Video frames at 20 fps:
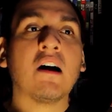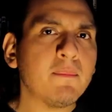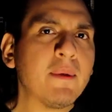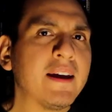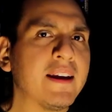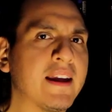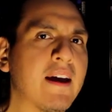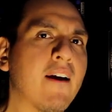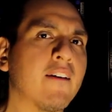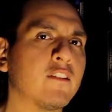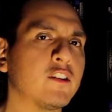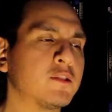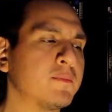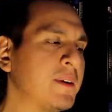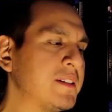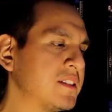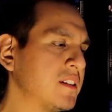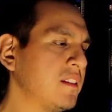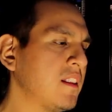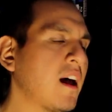The main character
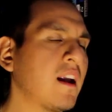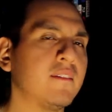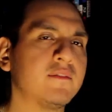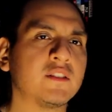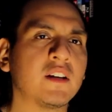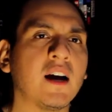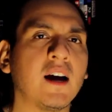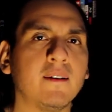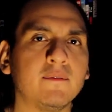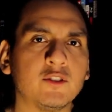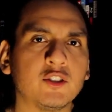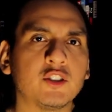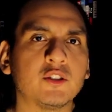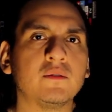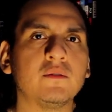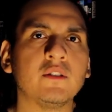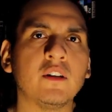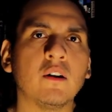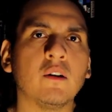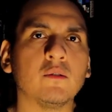spends a lot of time,
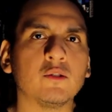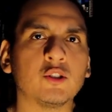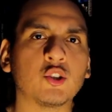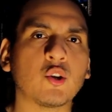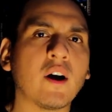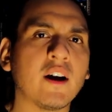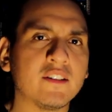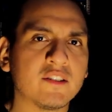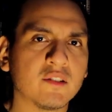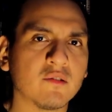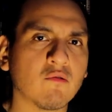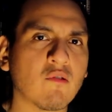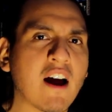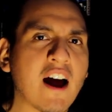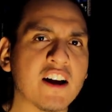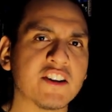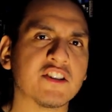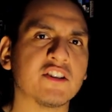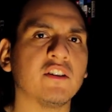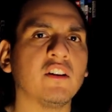you know, trying to
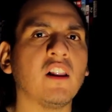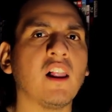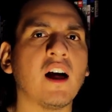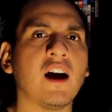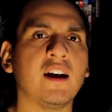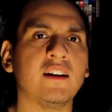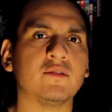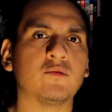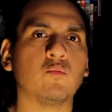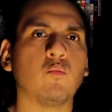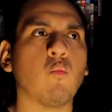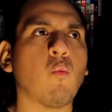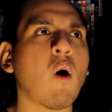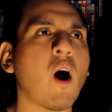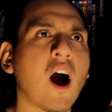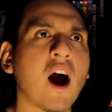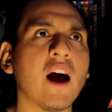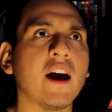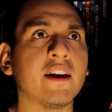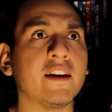rationalize
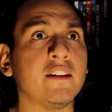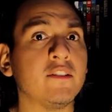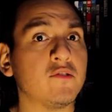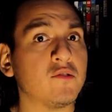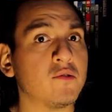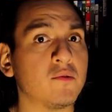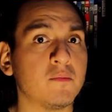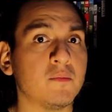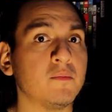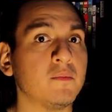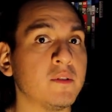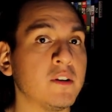why he's,